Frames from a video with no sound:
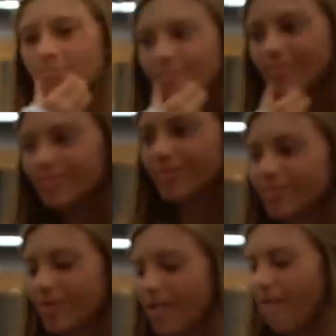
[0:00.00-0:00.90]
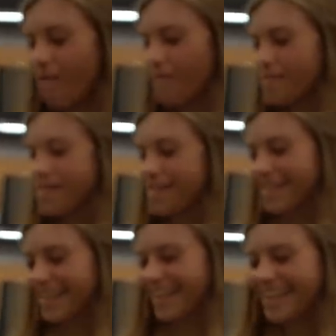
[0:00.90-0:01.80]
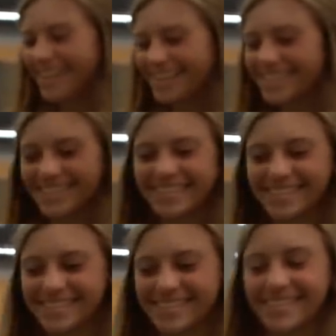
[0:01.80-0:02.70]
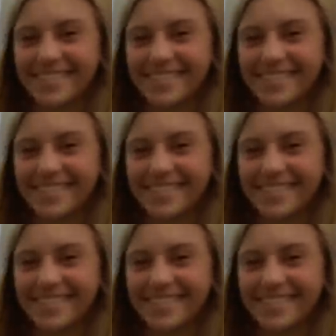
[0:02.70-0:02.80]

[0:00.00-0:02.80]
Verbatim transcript: sleeper hammock. That one's so cute.